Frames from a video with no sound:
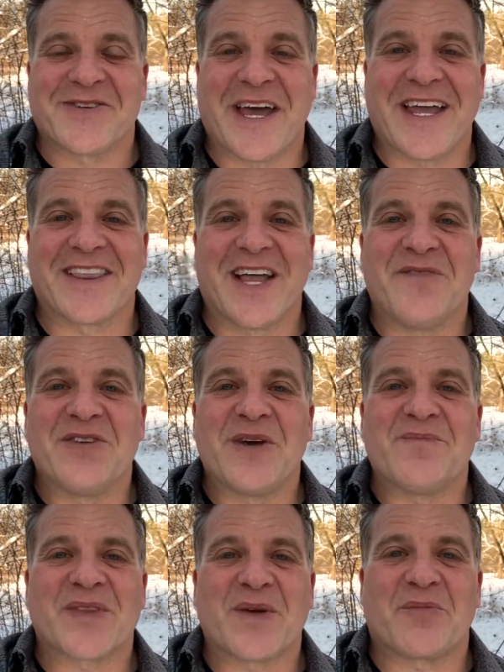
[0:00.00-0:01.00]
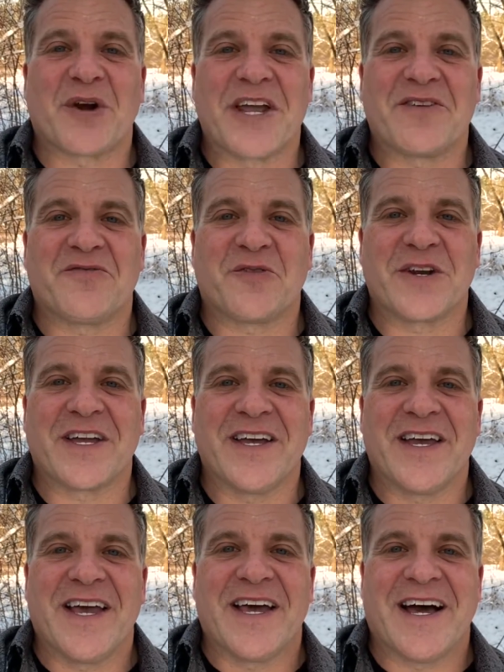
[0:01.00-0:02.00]
hey, love you, praying for you.
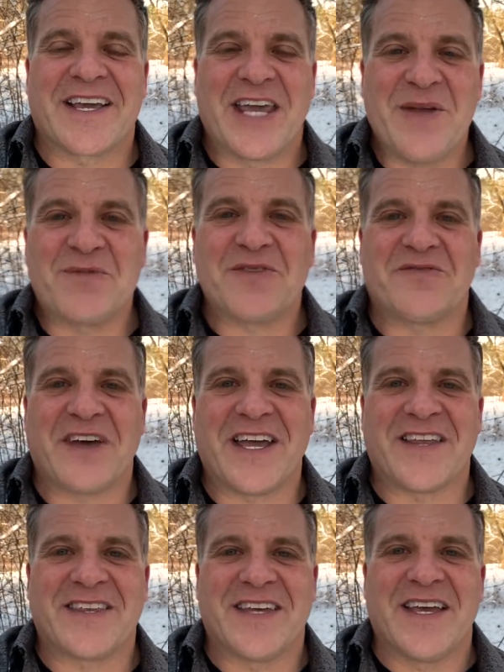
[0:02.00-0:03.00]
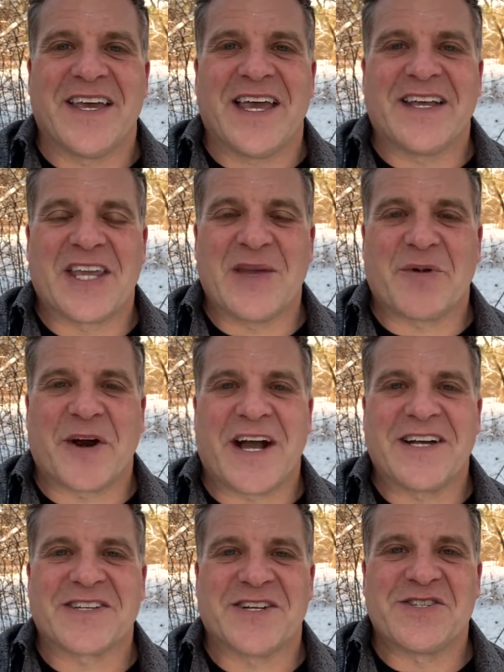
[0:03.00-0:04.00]
Uh, keep the faith and keep our
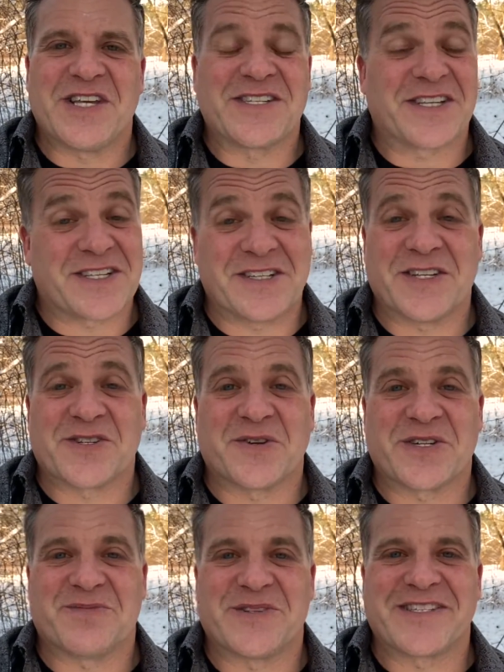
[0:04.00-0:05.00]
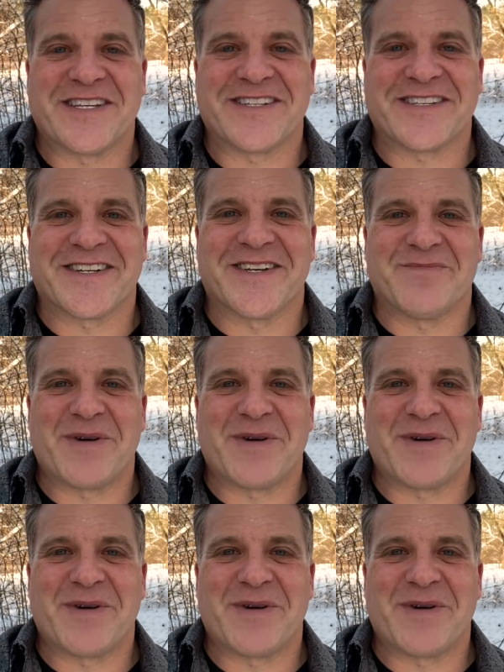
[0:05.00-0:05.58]
eyes on Jesus in this Christmas season. Bye